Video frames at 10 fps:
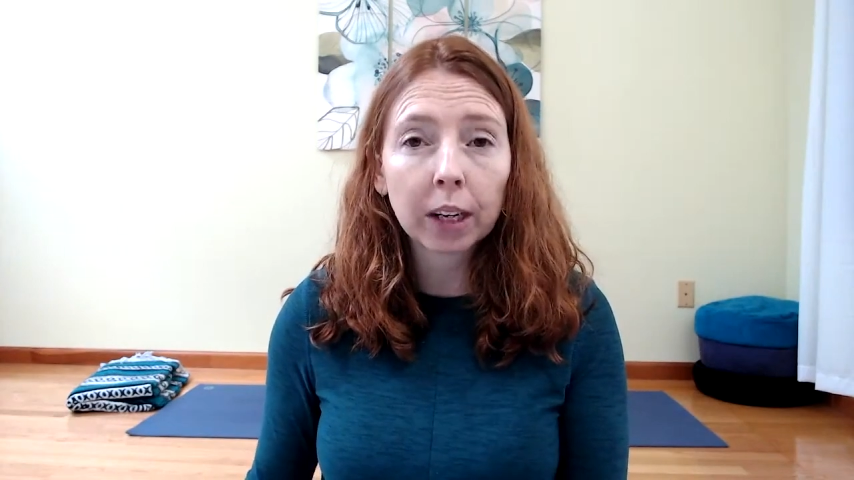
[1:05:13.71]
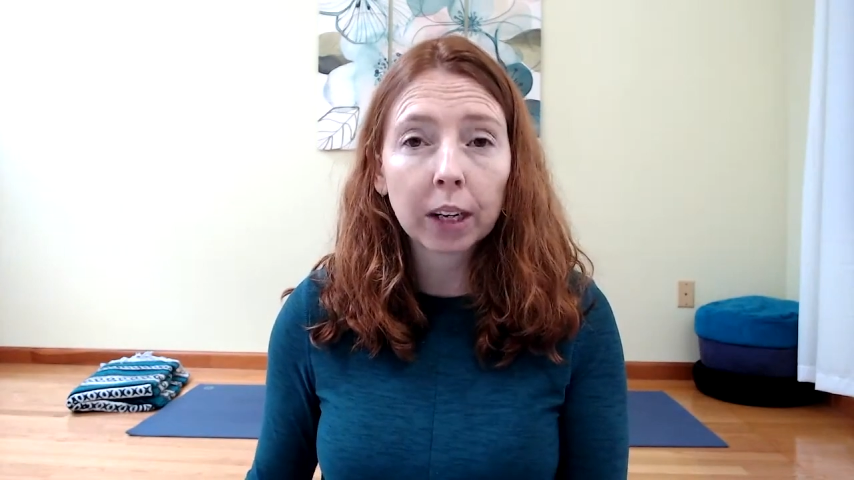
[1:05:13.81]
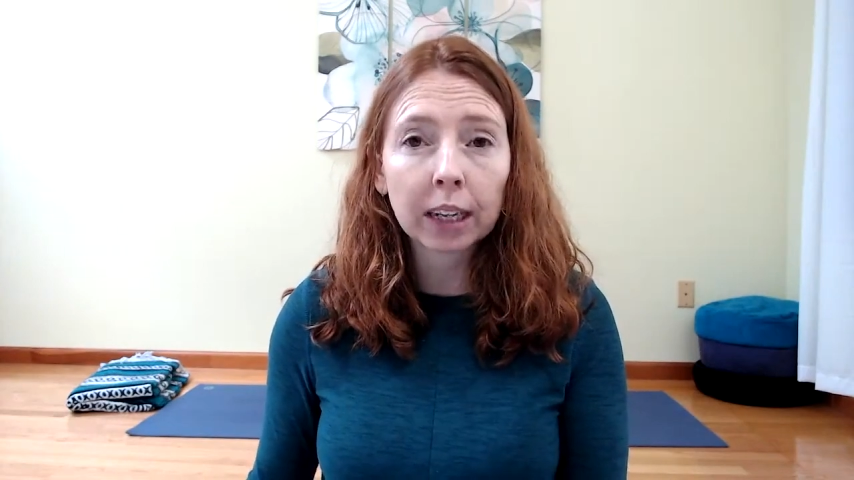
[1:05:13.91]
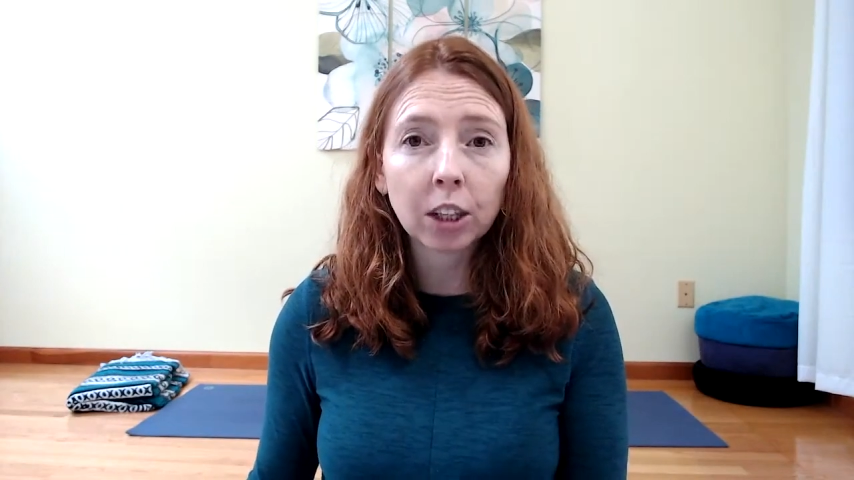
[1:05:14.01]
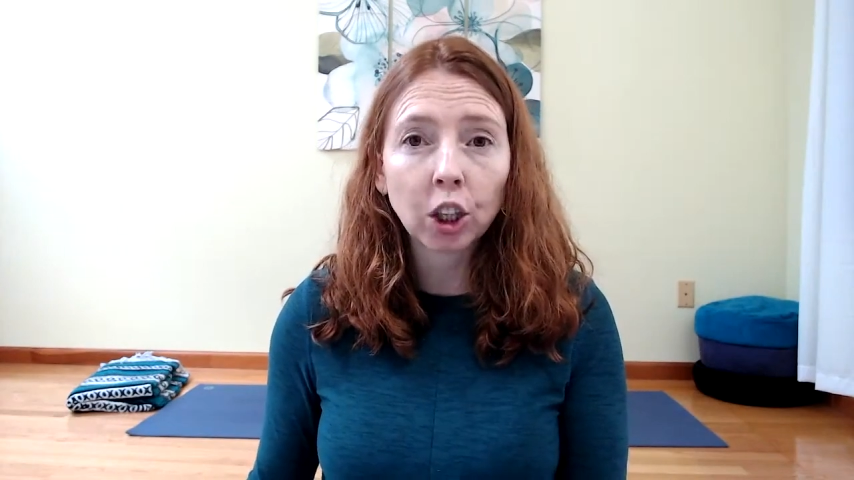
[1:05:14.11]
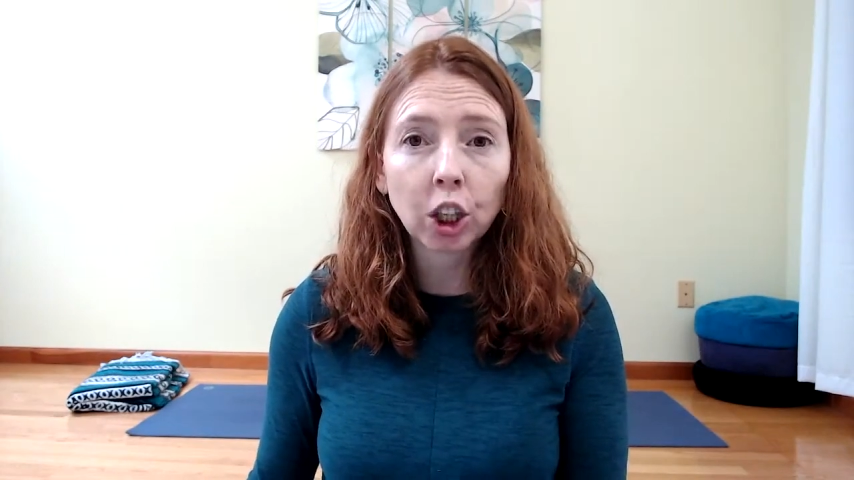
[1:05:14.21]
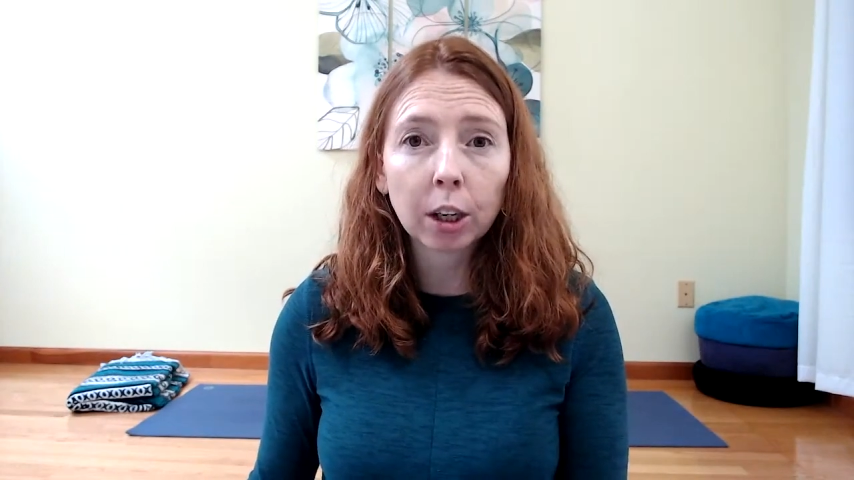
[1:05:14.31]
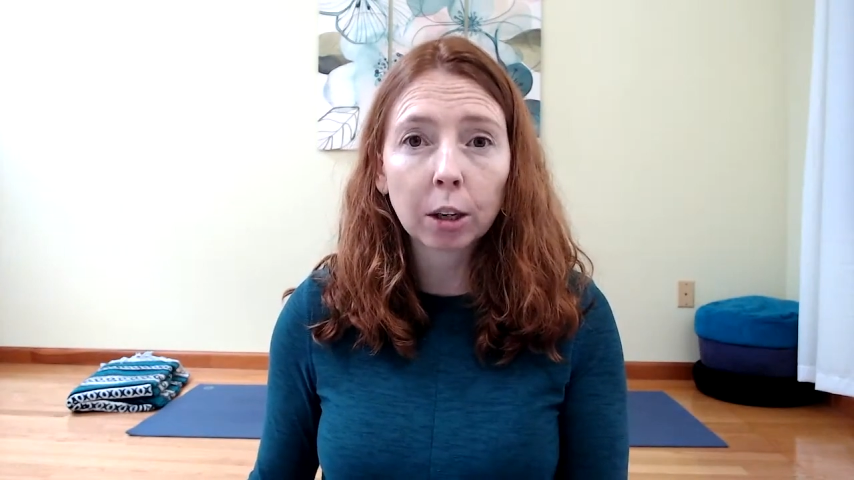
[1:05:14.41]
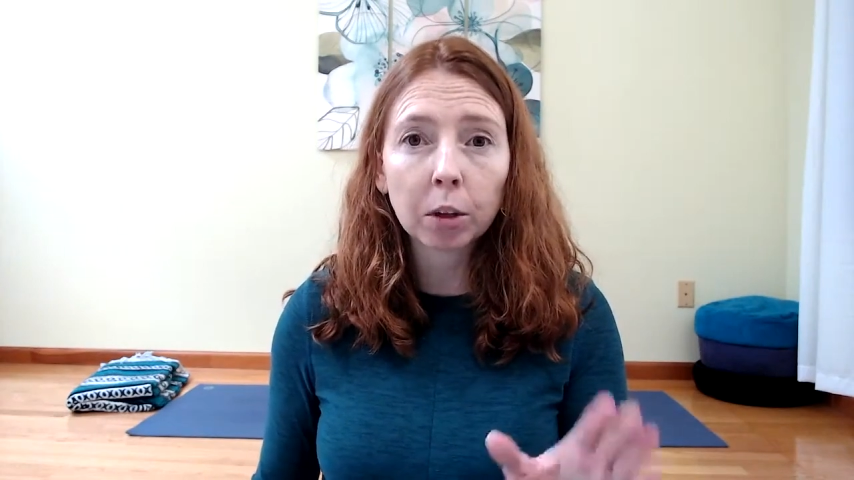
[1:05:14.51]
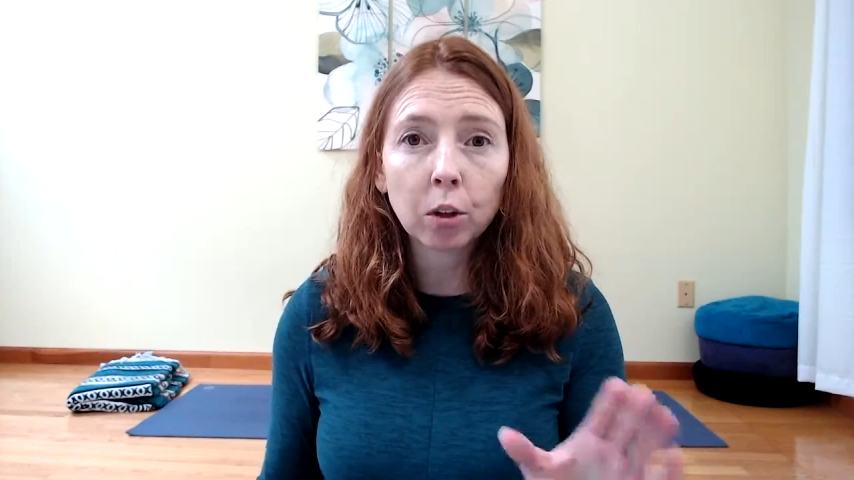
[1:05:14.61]
in the
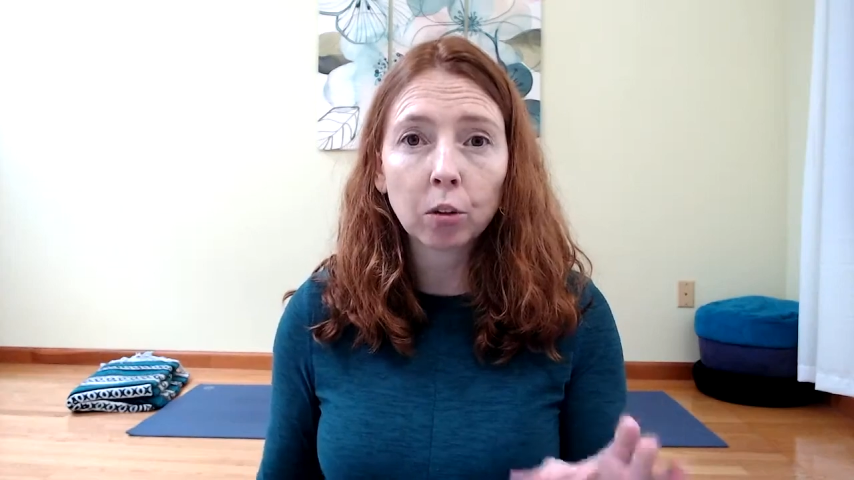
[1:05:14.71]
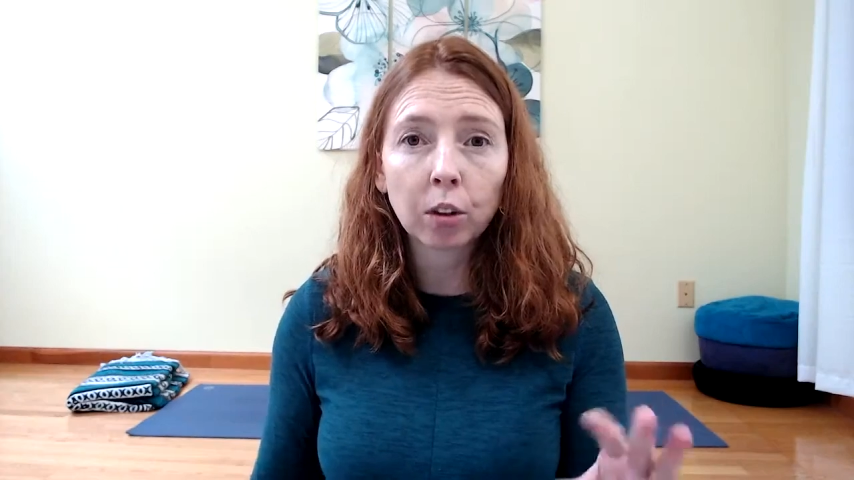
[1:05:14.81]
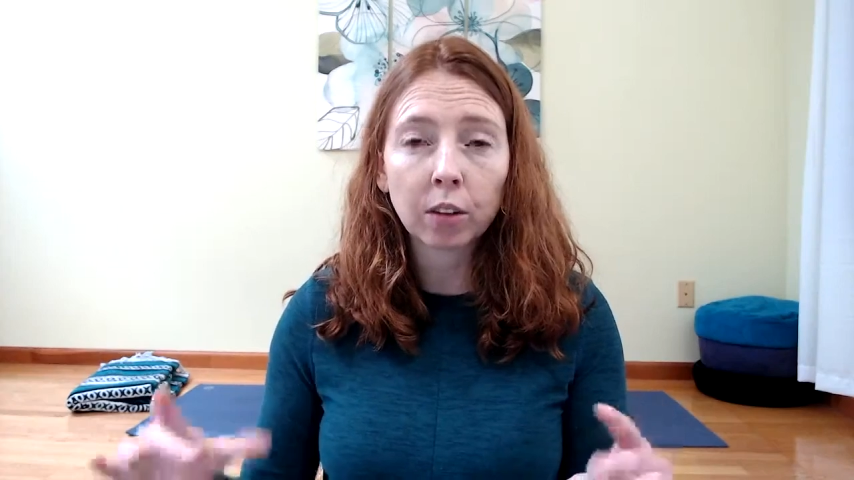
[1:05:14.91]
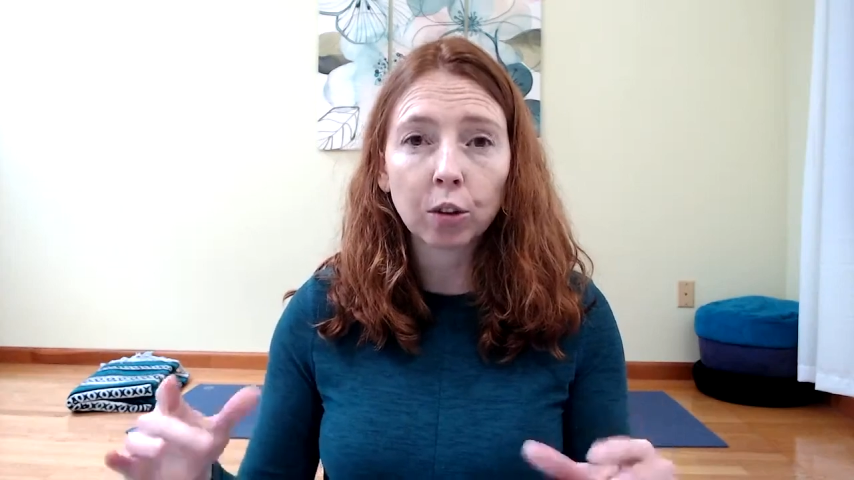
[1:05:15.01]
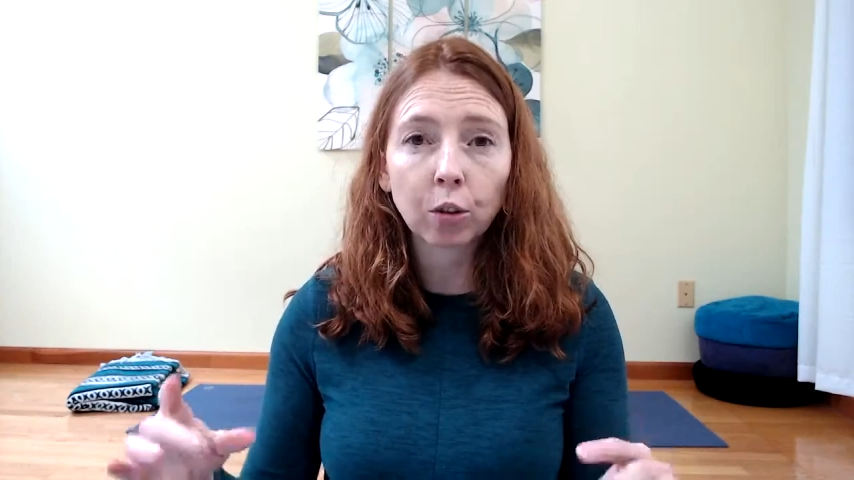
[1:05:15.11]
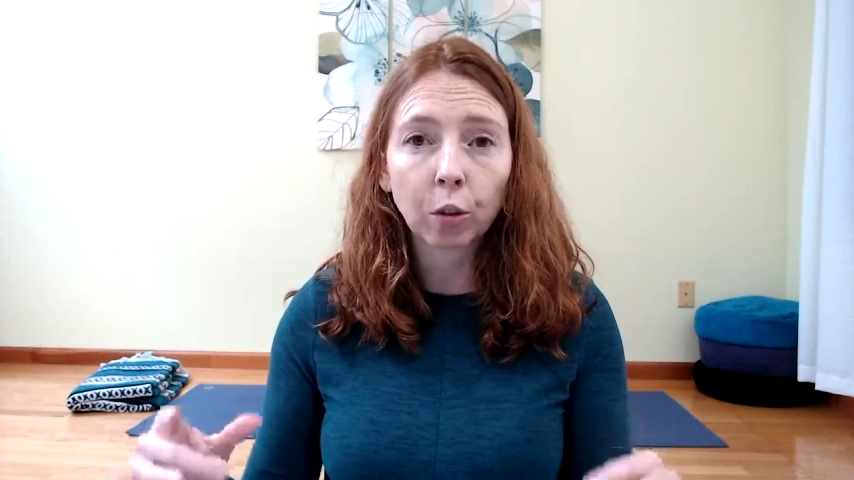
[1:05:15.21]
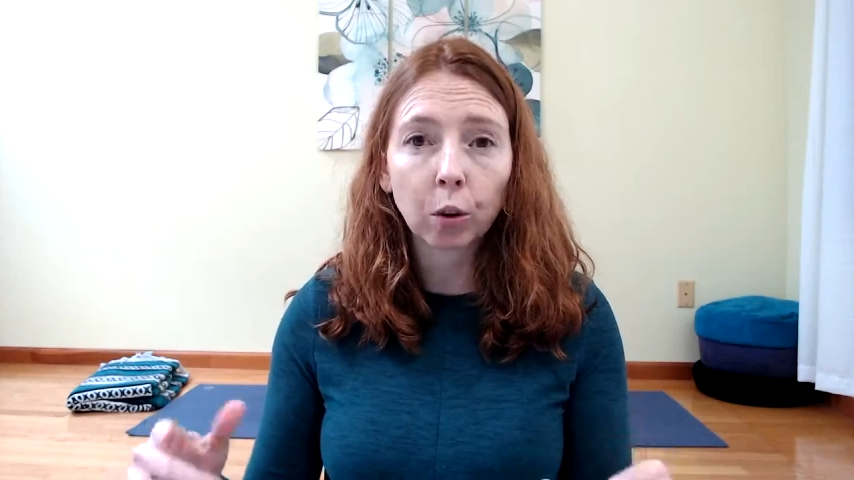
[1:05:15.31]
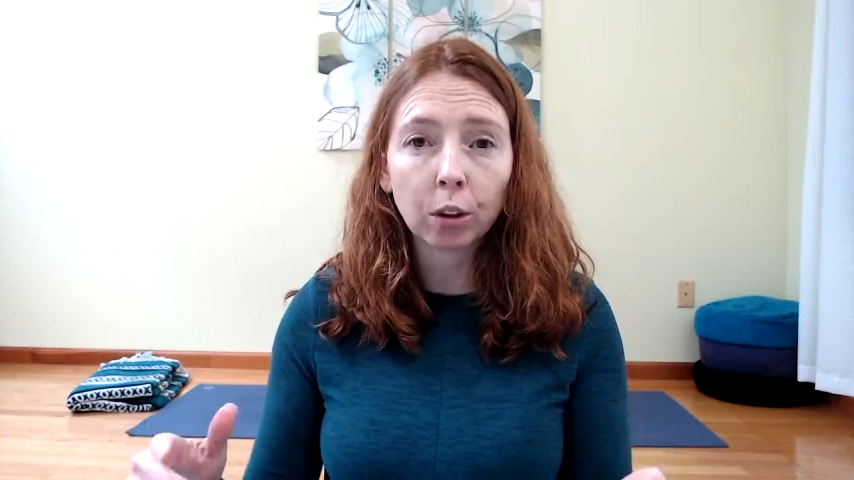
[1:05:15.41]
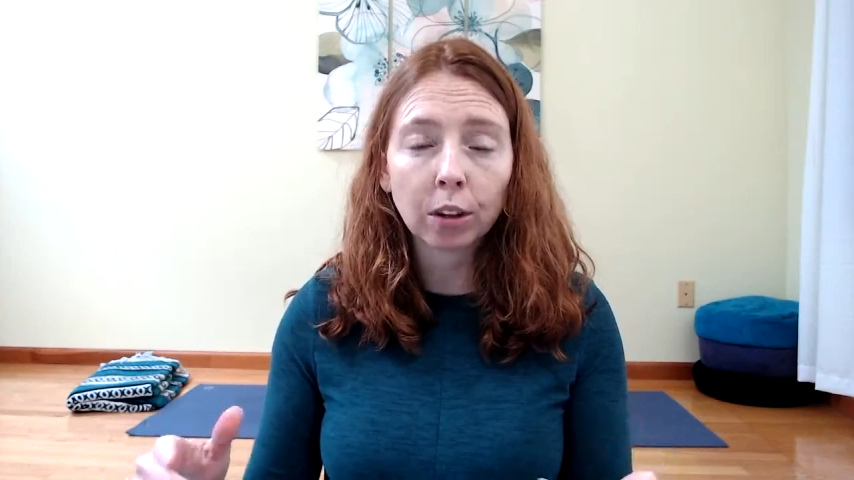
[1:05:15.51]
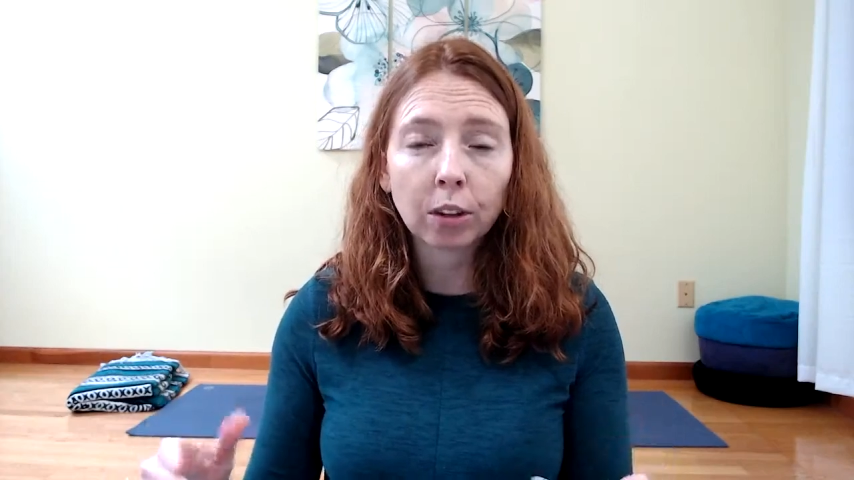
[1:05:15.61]
gym using these
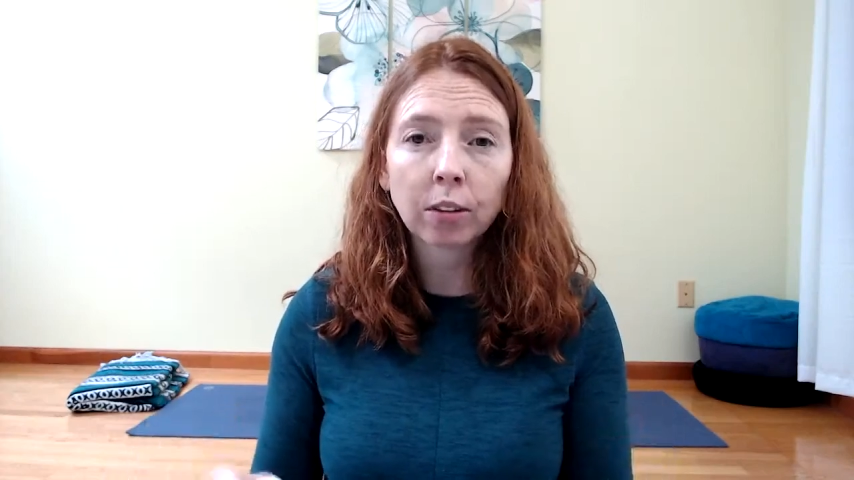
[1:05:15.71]
rollers.